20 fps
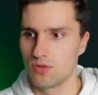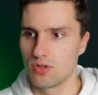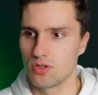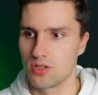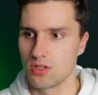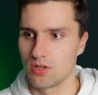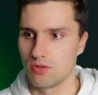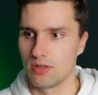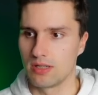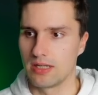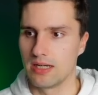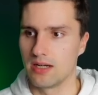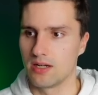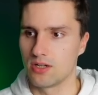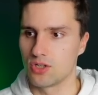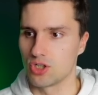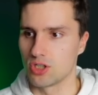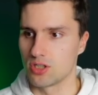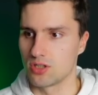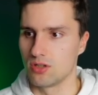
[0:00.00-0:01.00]
So again,
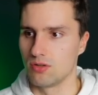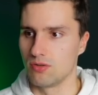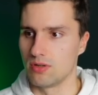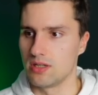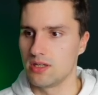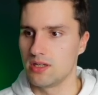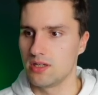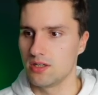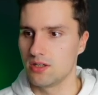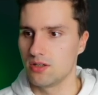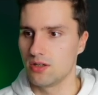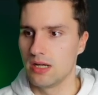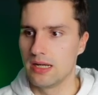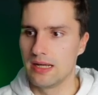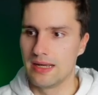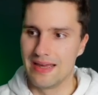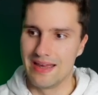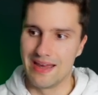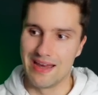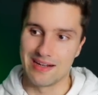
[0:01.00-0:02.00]
just go in here,
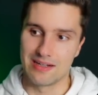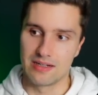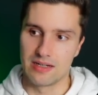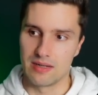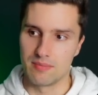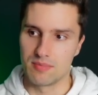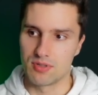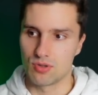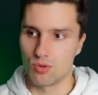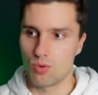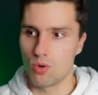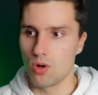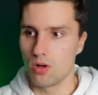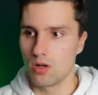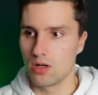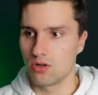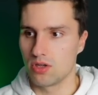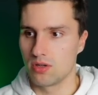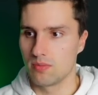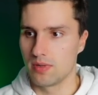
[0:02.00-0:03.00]
add names to call
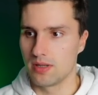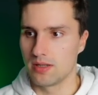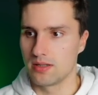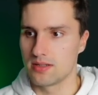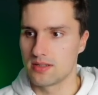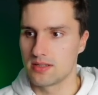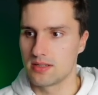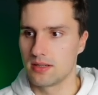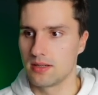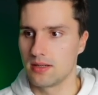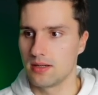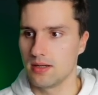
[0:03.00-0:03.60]
arguments,